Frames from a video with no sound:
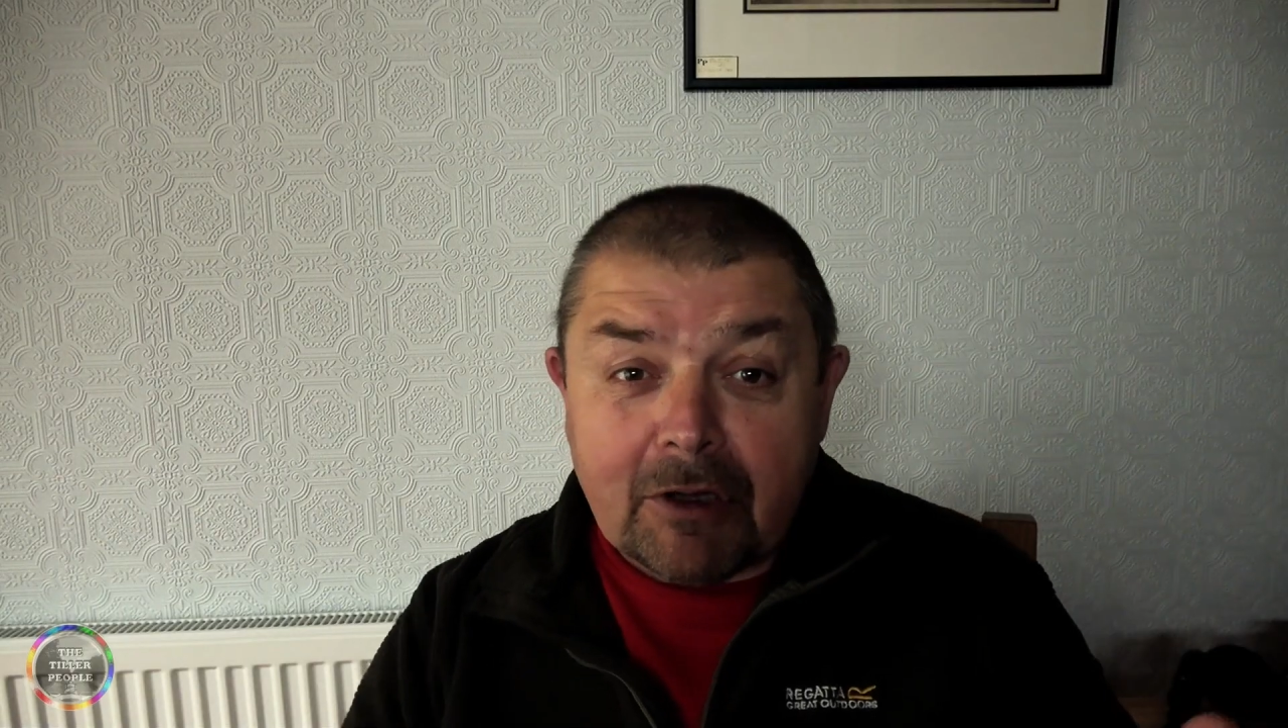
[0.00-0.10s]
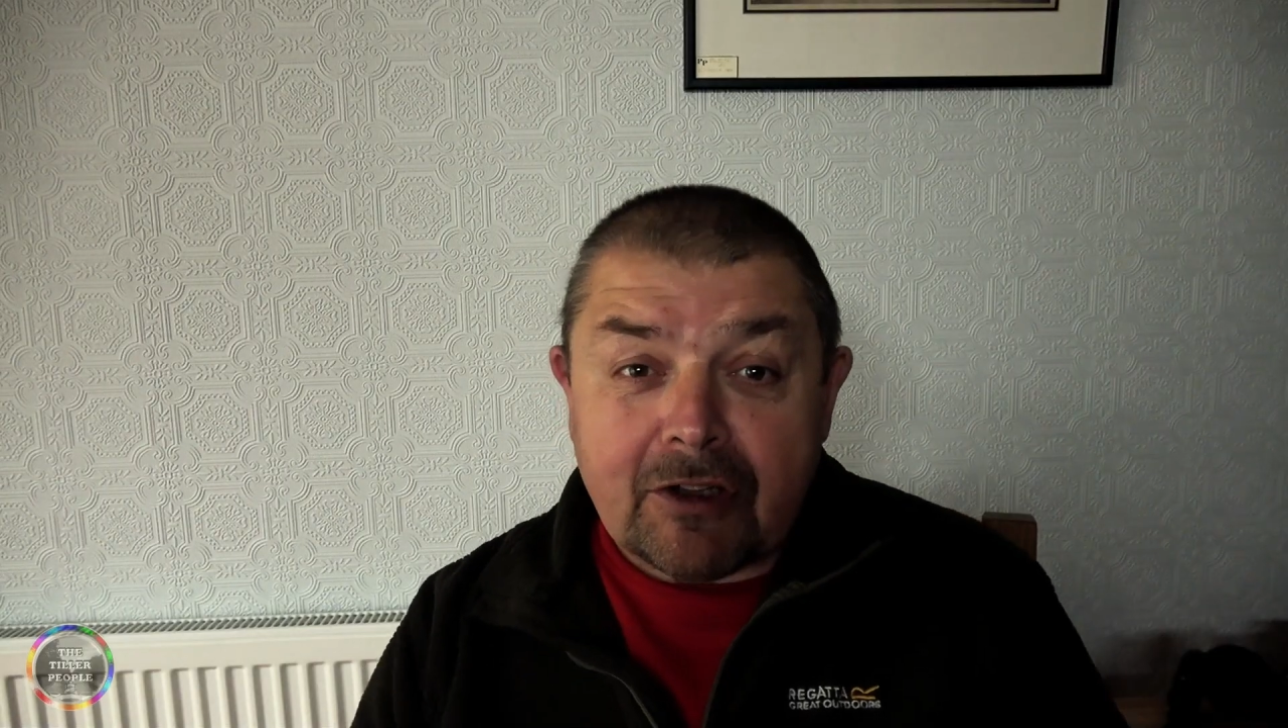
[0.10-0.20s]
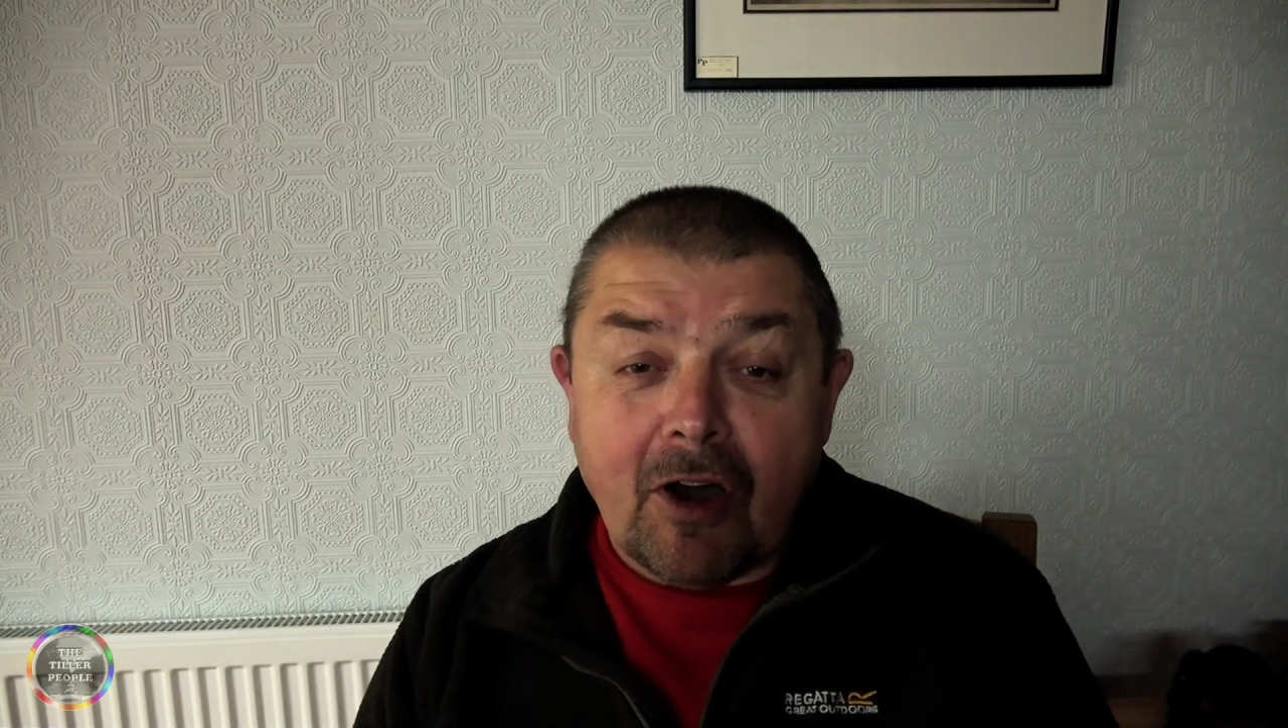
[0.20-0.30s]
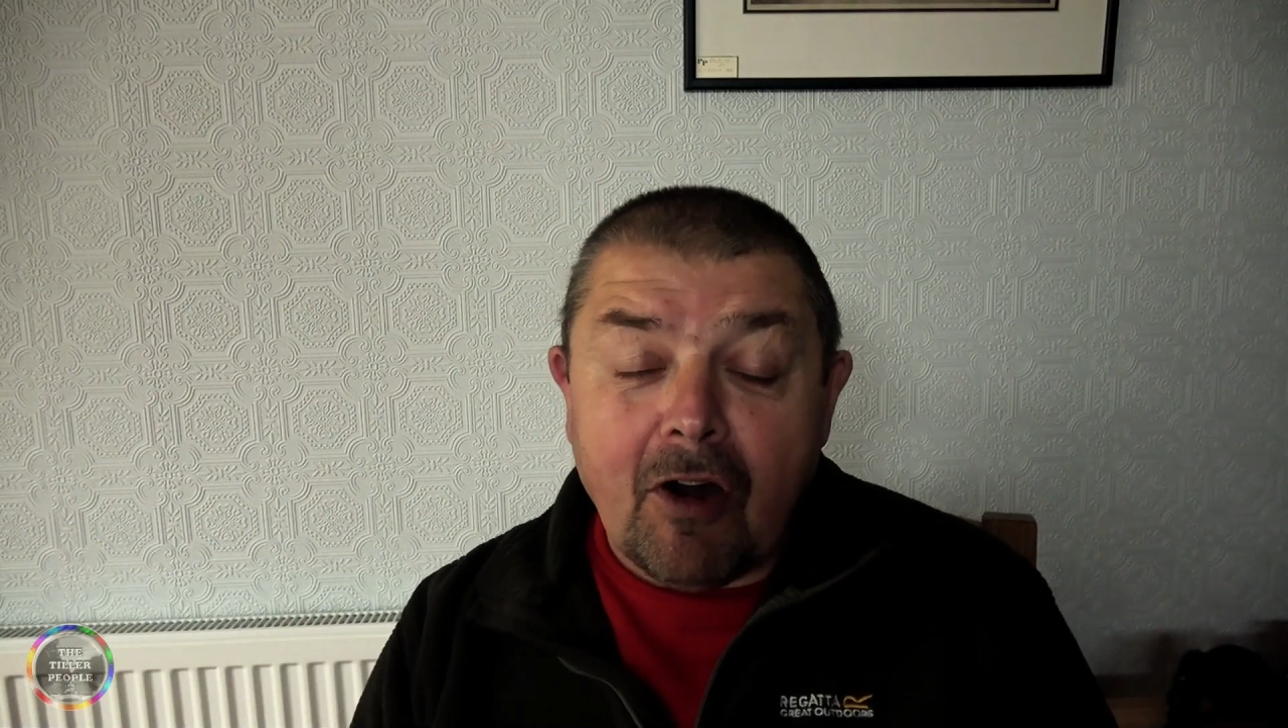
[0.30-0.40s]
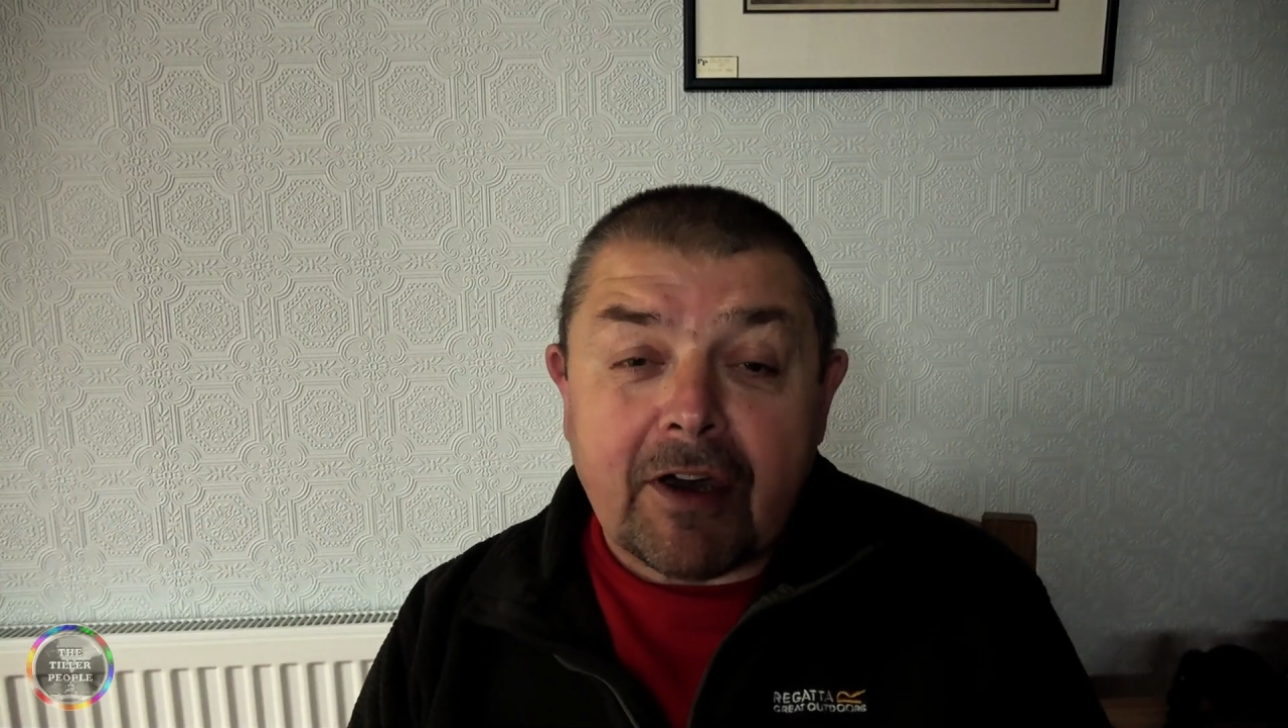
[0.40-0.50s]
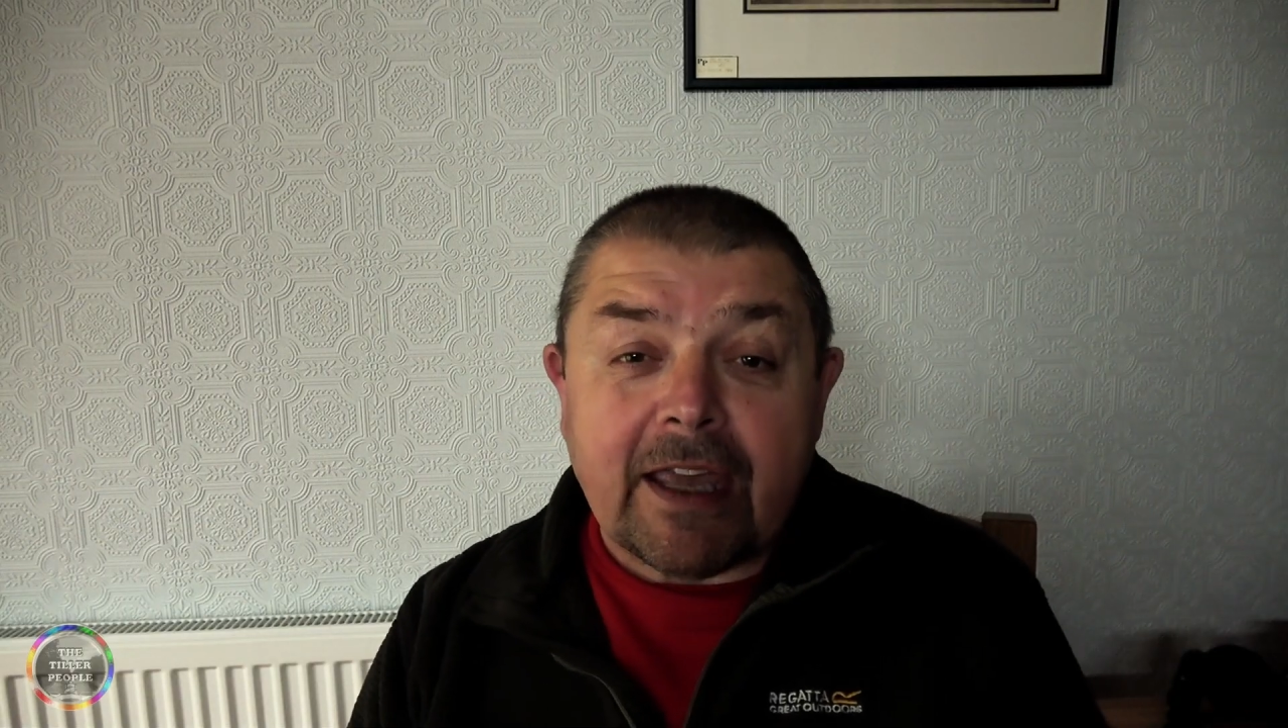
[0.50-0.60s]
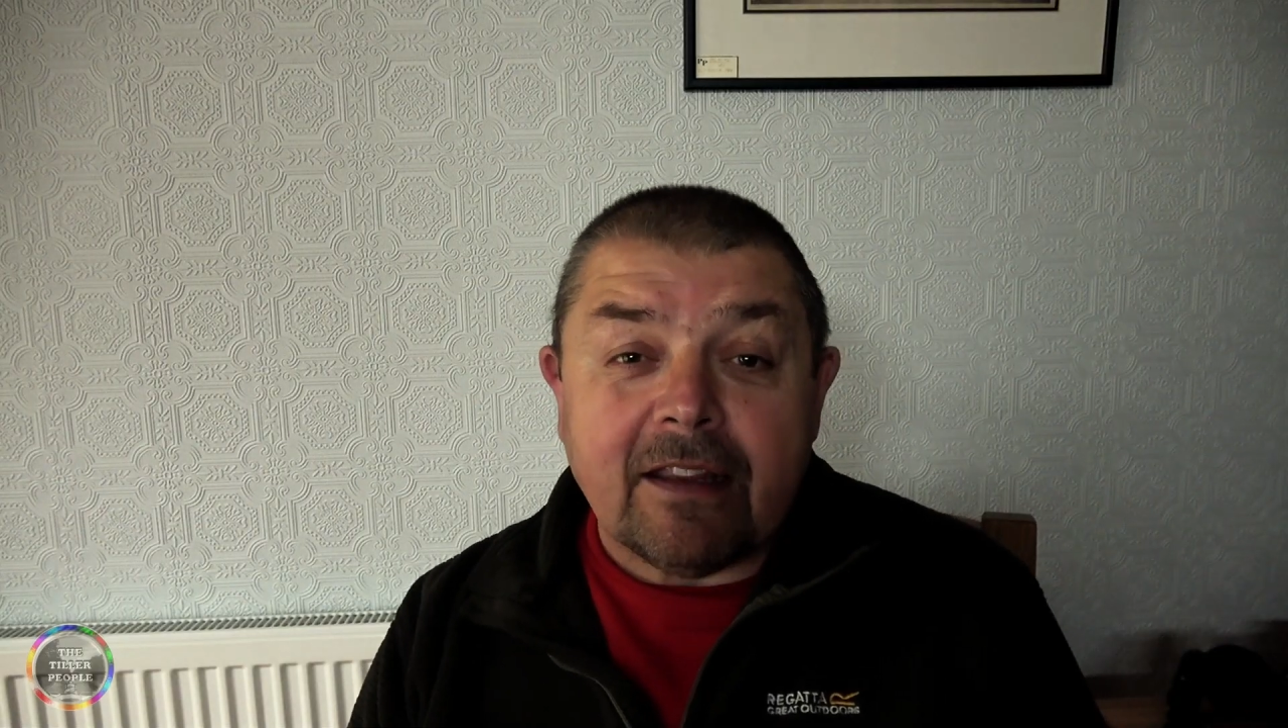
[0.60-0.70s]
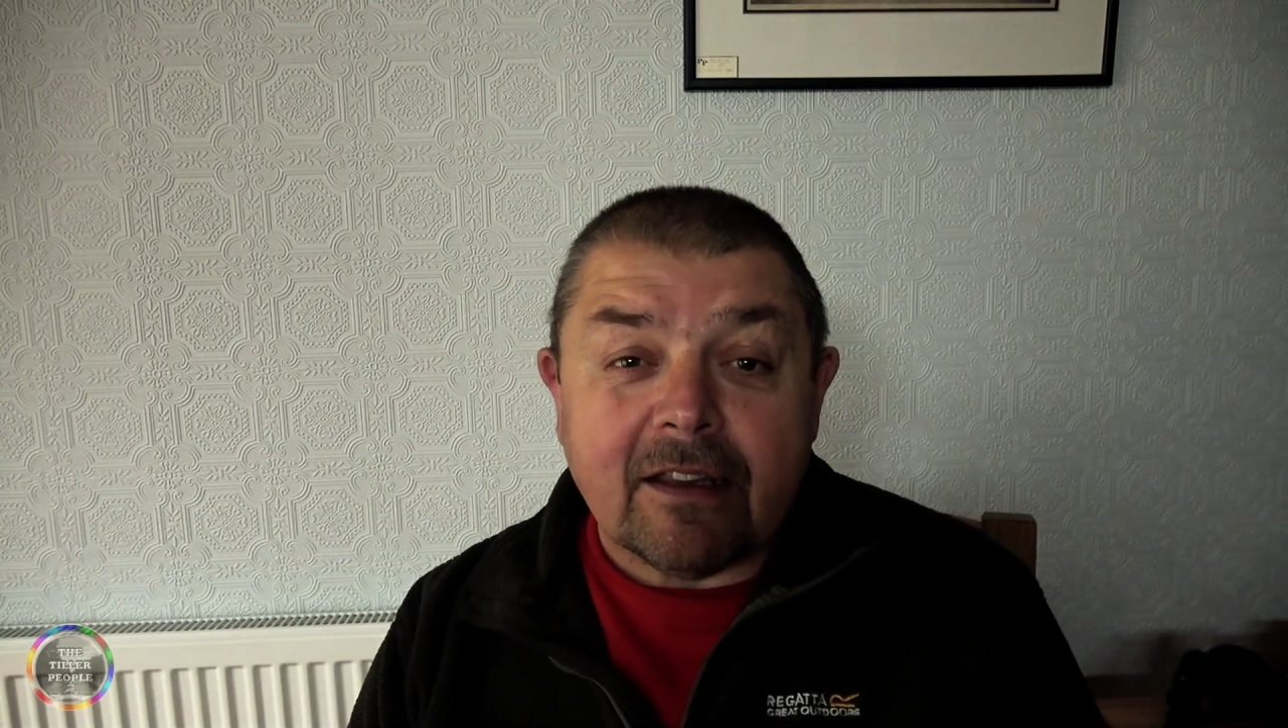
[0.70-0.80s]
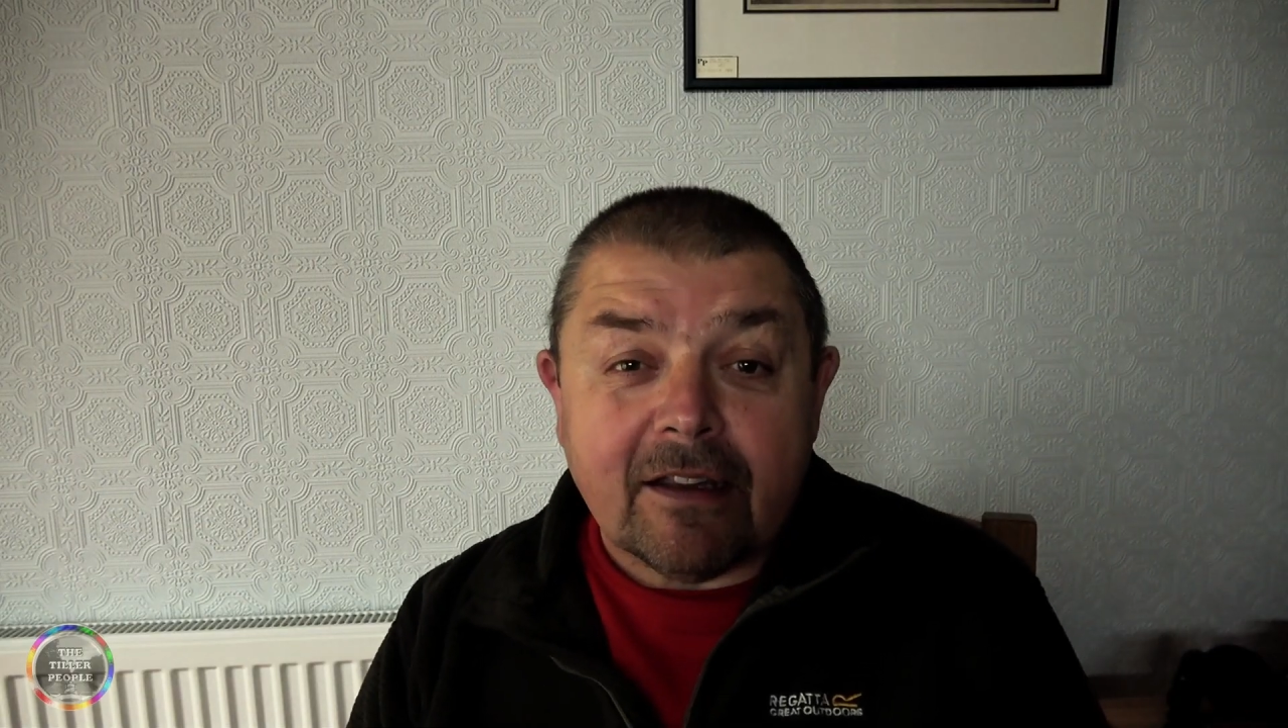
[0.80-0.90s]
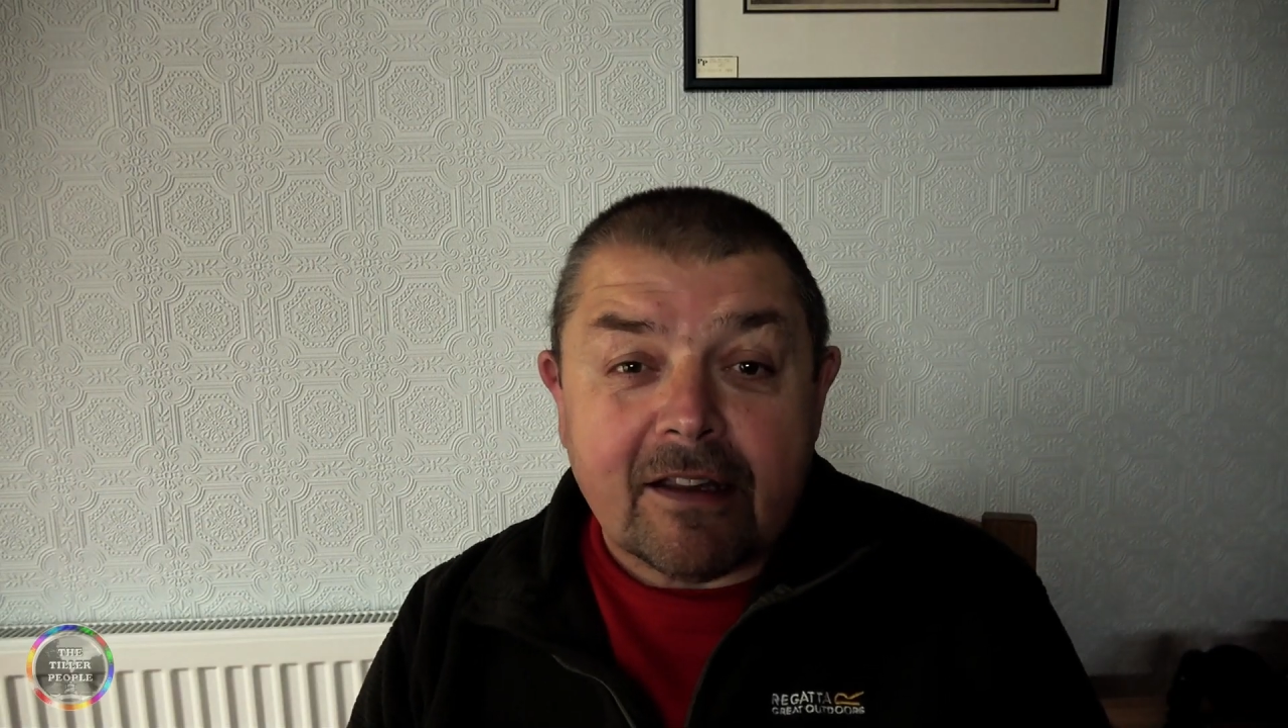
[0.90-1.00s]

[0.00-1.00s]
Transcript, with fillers: talking